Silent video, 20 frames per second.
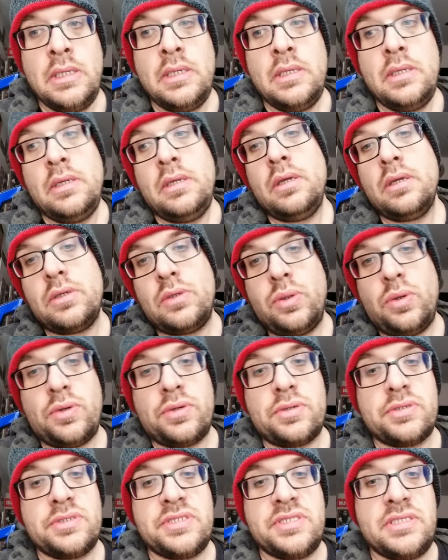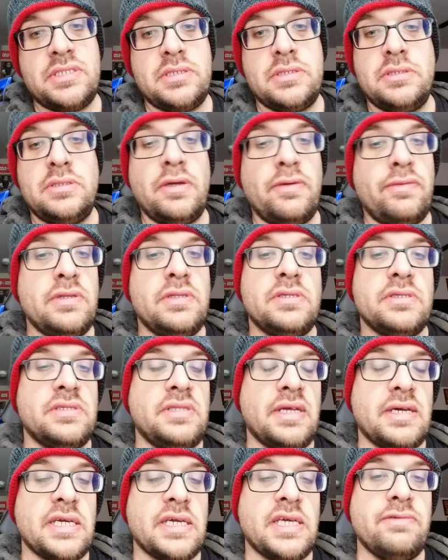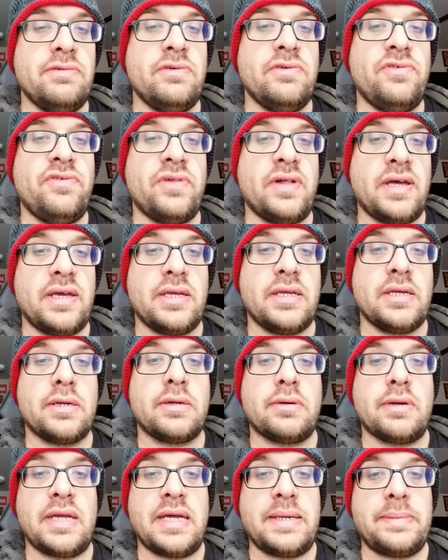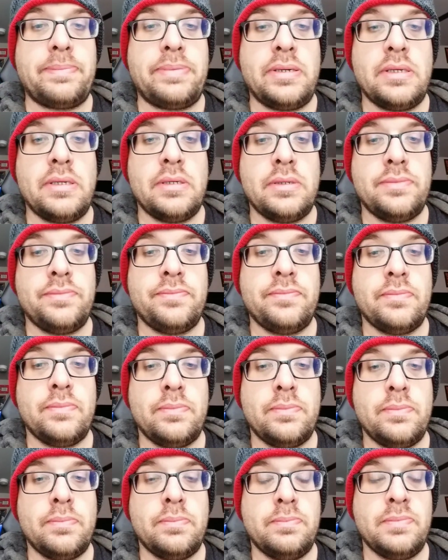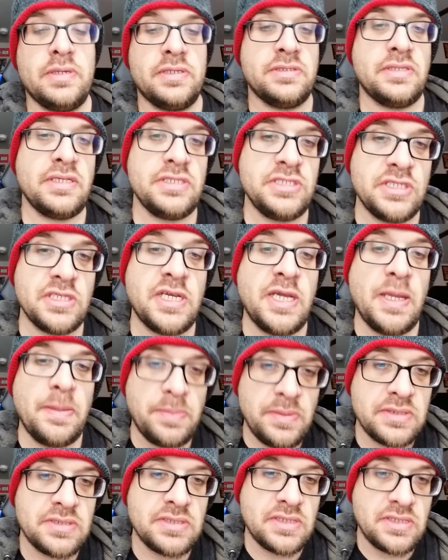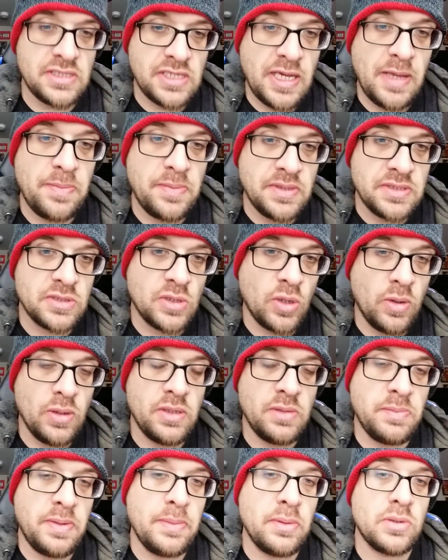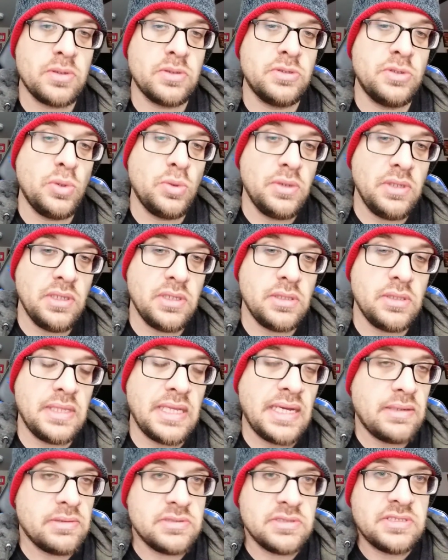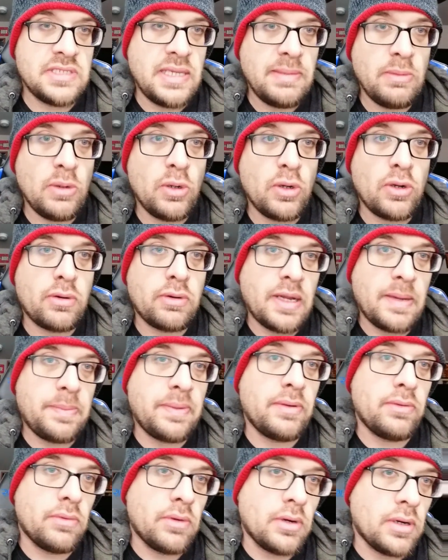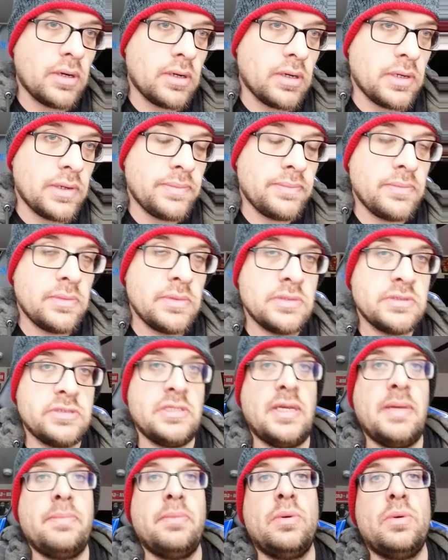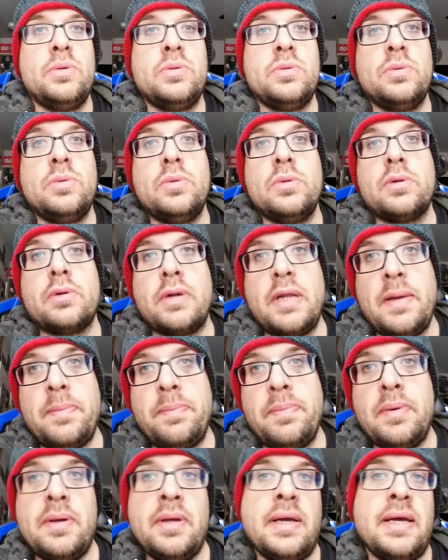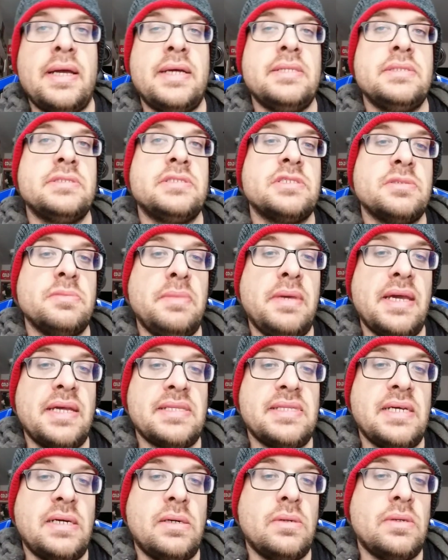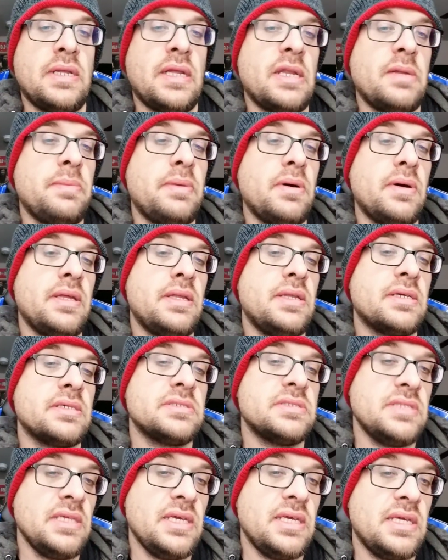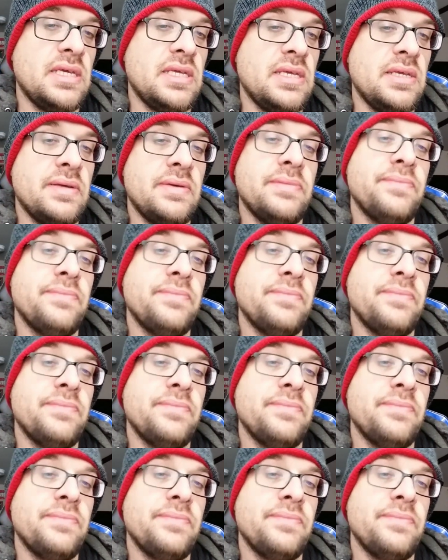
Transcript: Of course, WWE does not give a flying crap. Because they should keep this going and people could tune in. Now it's the same old crap on Raw. Same old crap on SmackDown. Not about NXT.